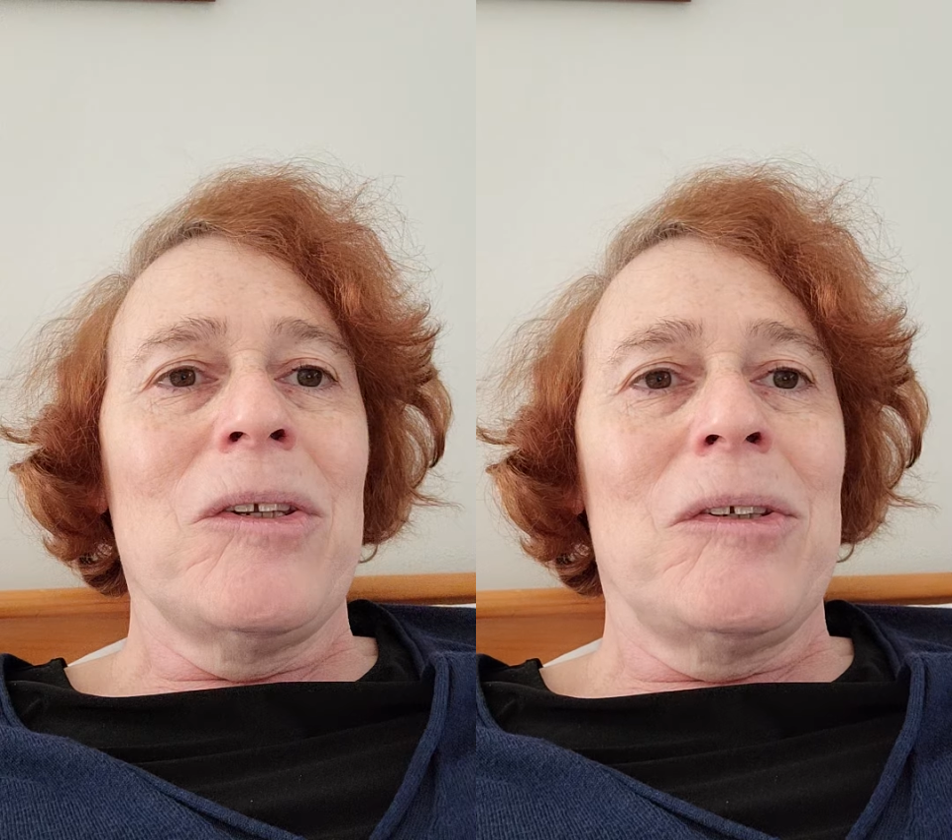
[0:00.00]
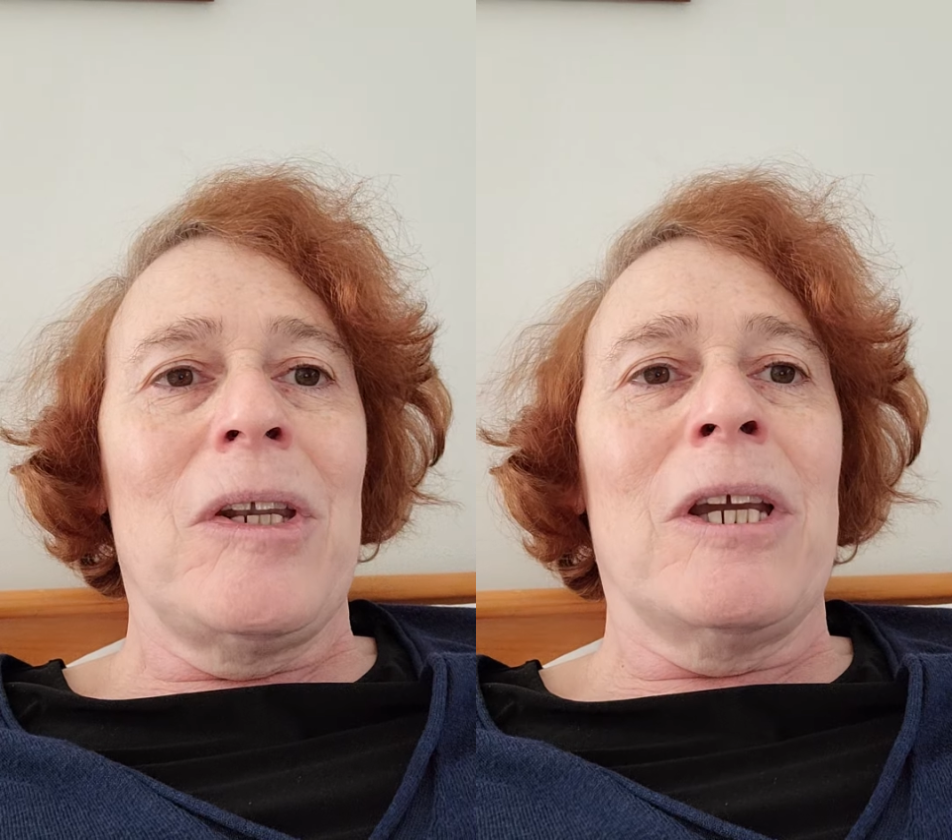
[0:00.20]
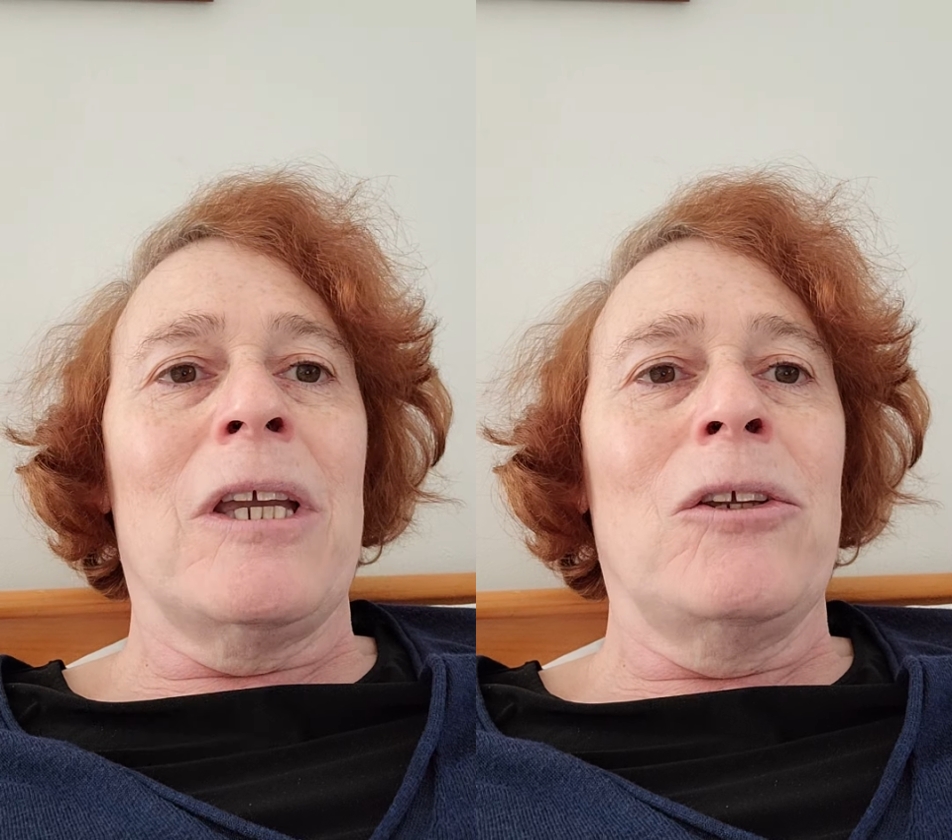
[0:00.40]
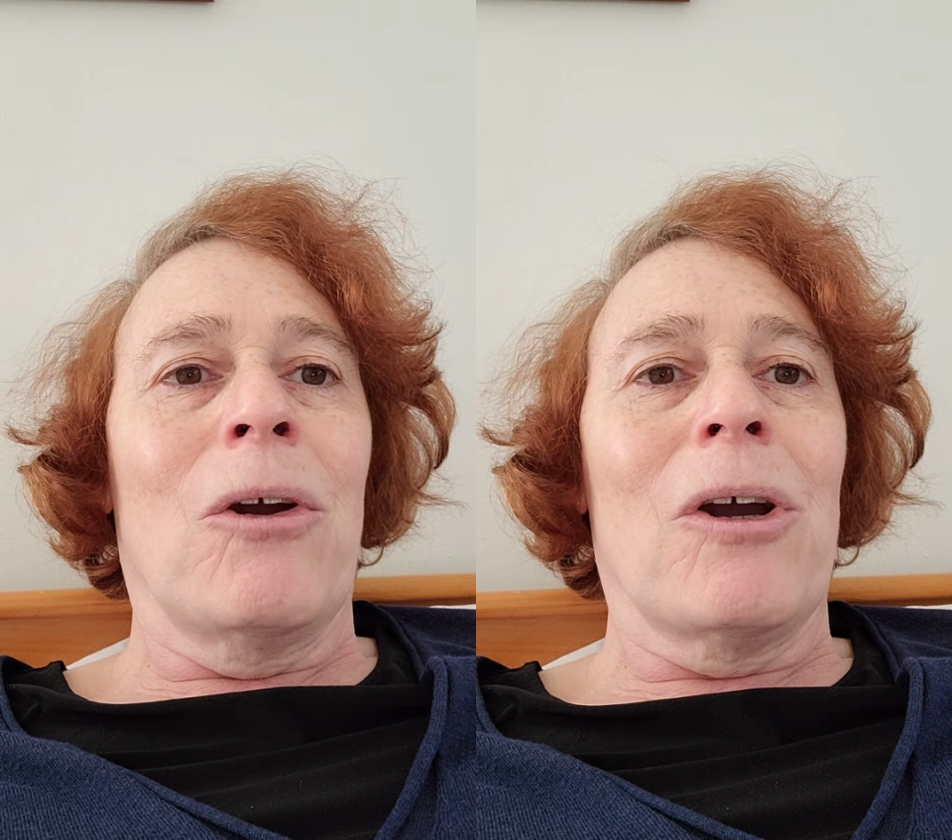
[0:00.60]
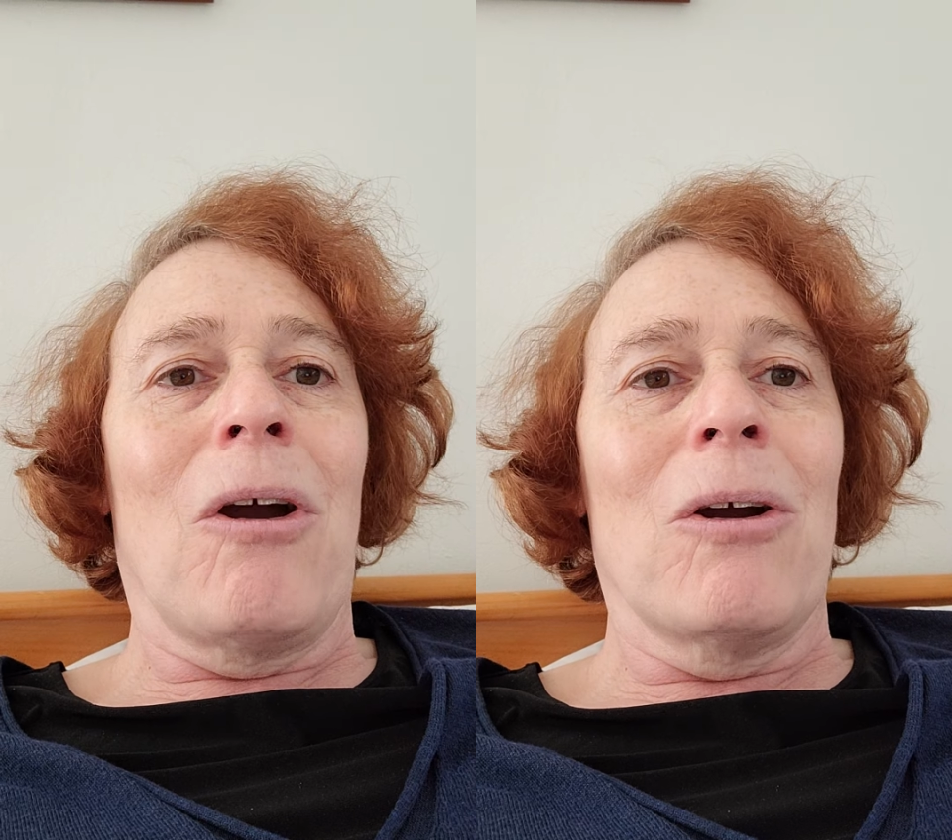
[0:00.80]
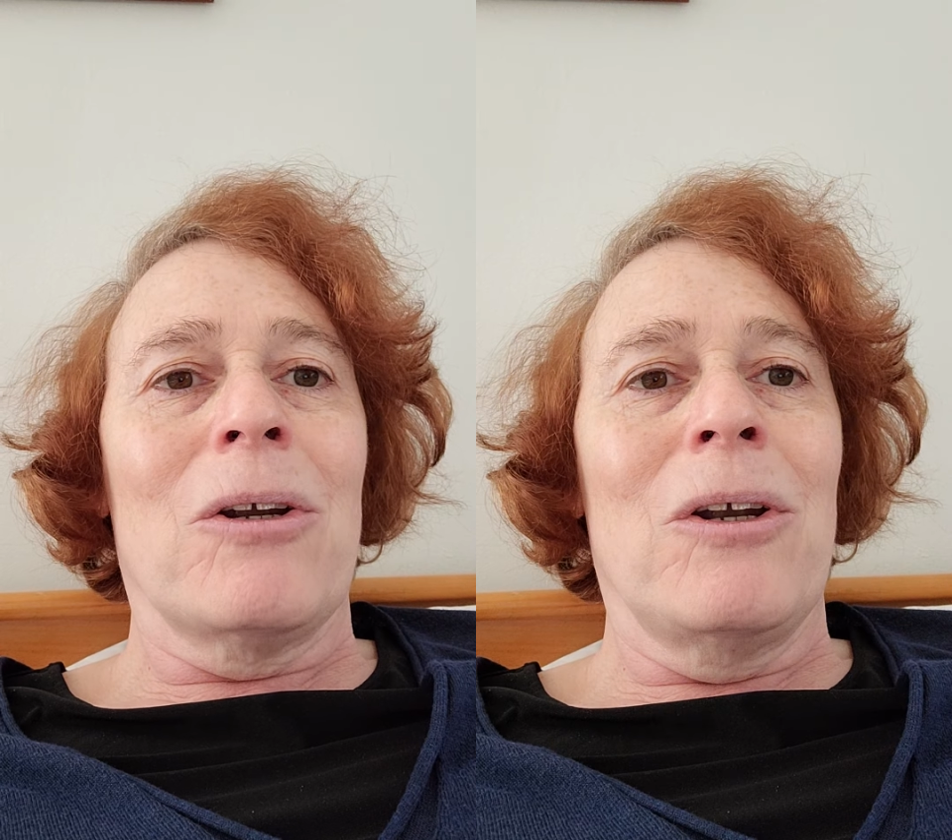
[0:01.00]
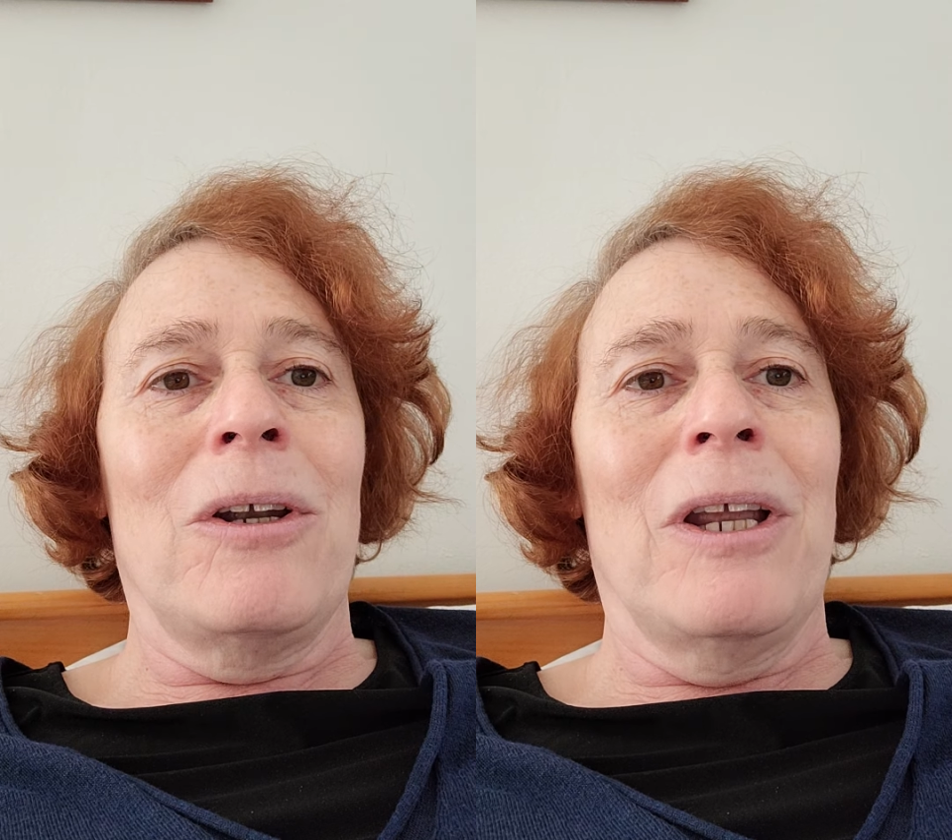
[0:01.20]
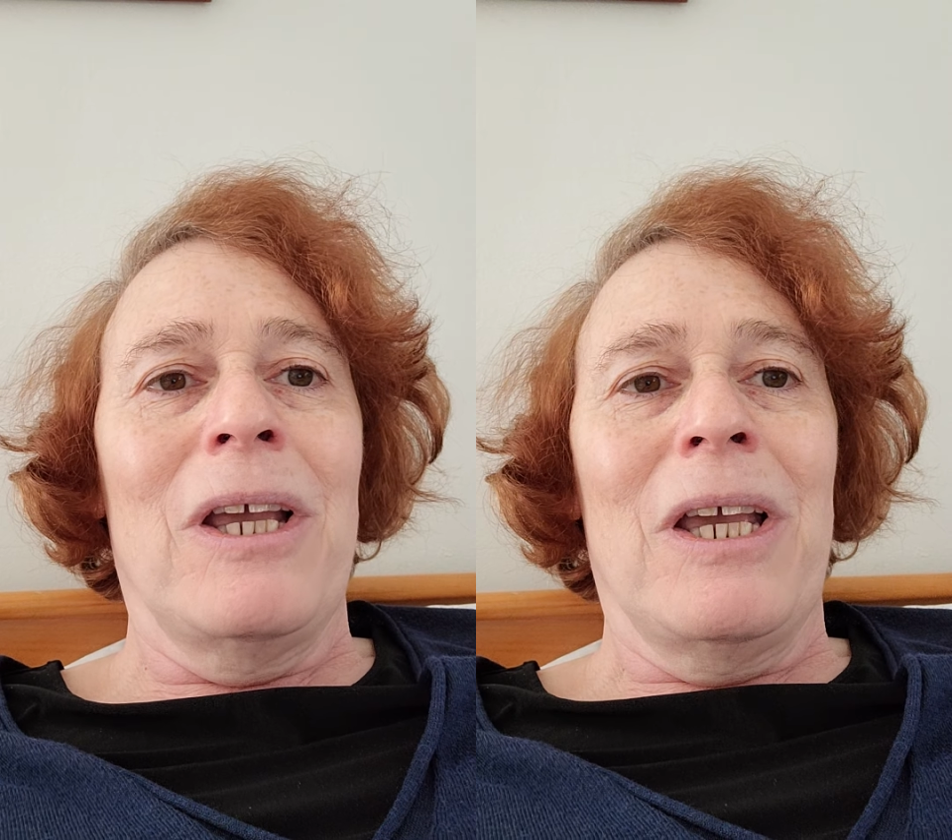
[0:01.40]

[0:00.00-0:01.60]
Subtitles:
Sitting in your garden,